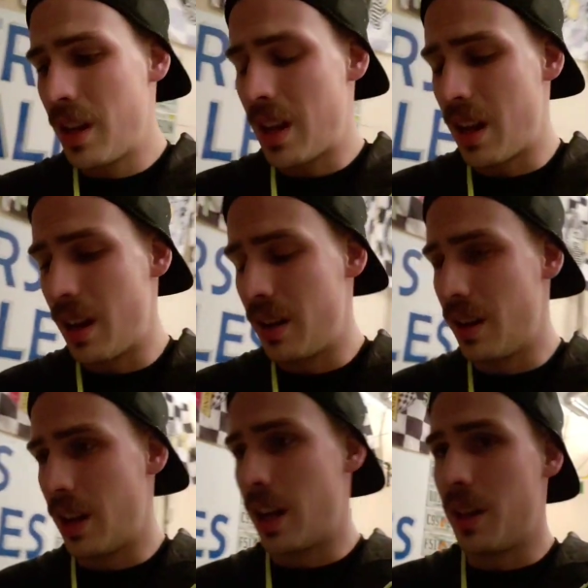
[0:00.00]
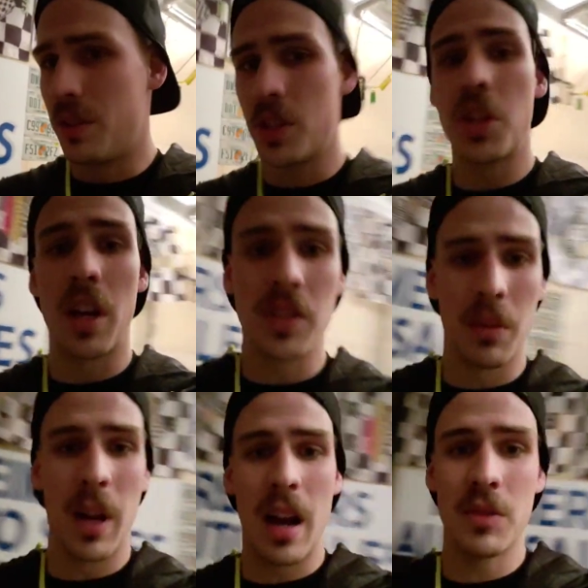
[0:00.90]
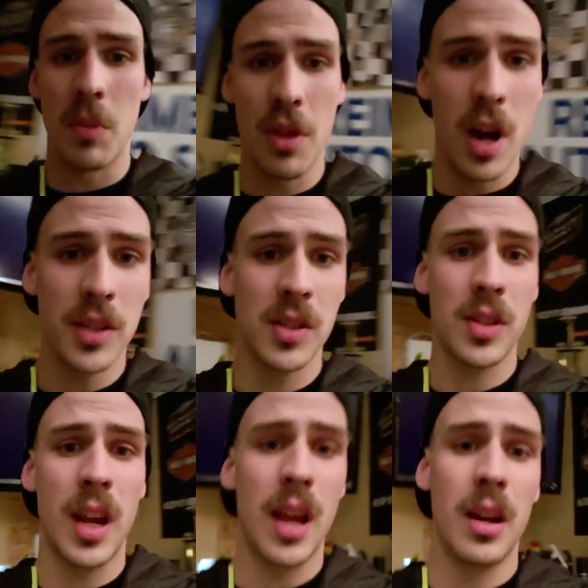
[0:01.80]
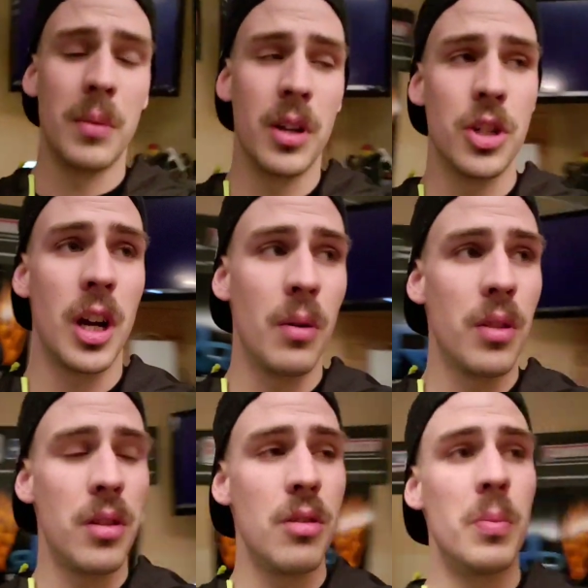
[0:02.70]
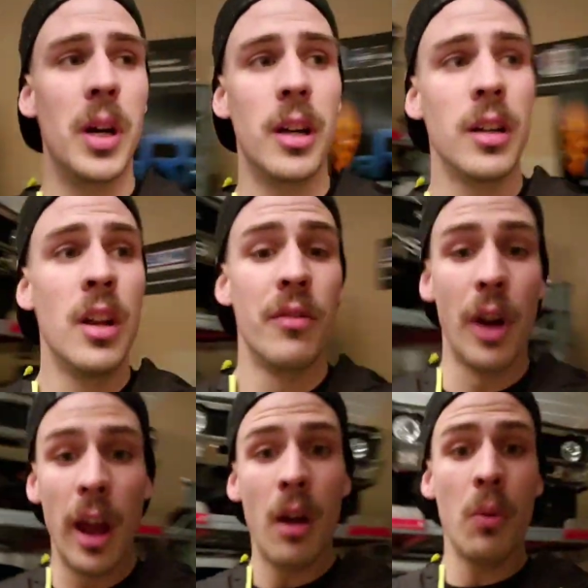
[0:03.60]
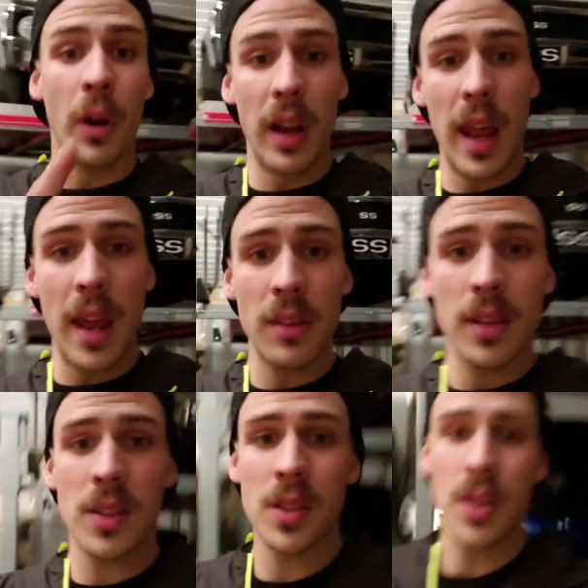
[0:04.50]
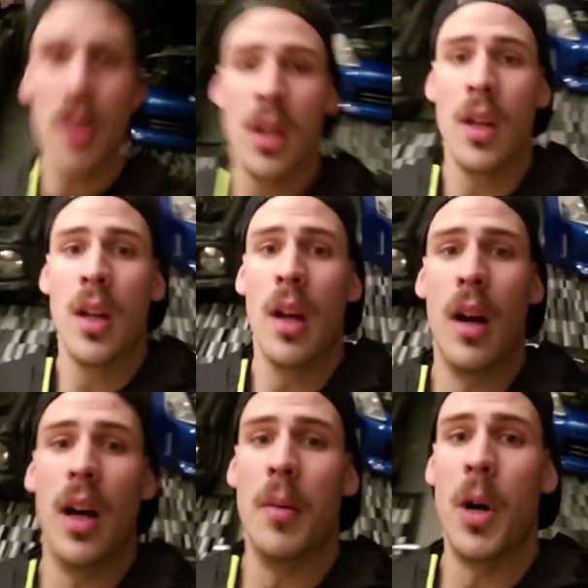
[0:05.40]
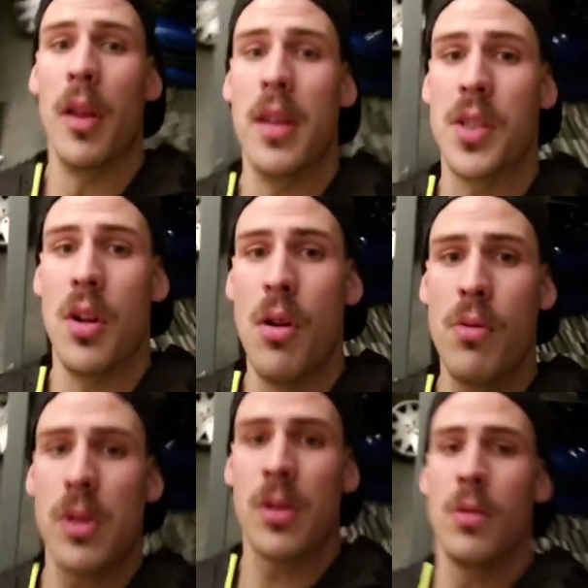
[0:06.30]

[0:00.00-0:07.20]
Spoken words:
and there's a chance that I'm gonna have some thoughts and I'm gonna share with you. But for now, we're gonna end this on this note,